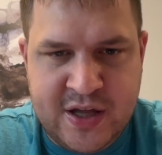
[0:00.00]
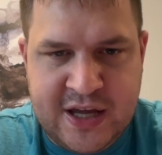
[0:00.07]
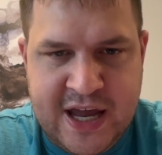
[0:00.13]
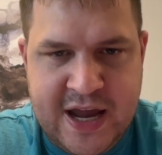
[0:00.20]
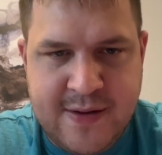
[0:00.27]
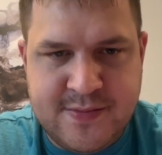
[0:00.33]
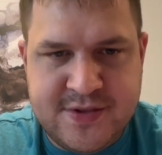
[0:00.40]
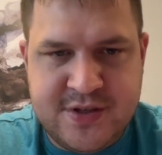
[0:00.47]
the
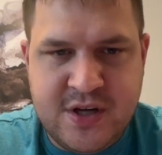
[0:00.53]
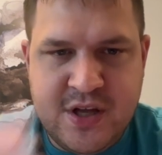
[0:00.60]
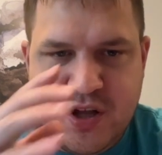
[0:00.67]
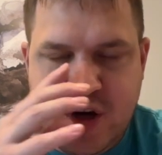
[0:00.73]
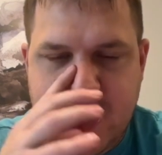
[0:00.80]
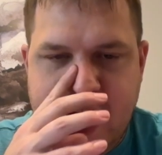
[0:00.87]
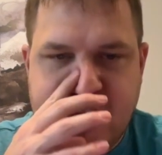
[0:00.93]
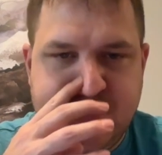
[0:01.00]
games
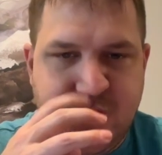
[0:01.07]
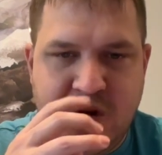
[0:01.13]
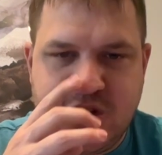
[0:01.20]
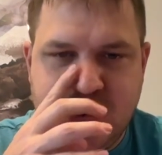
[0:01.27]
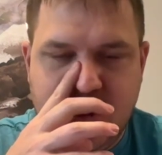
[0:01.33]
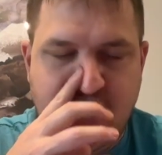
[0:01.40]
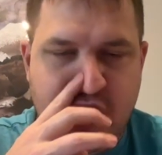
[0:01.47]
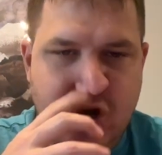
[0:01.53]
they're not supposed
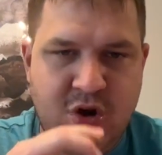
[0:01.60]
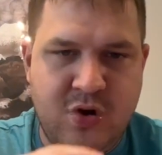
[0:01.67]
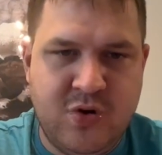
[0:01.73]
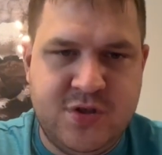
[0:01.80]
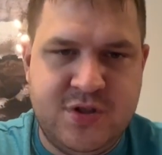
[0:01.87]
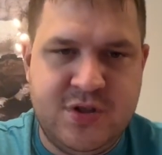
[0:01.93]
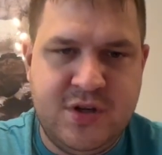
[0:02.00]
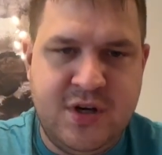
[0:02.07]
to
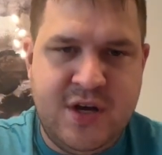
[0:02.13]
lose.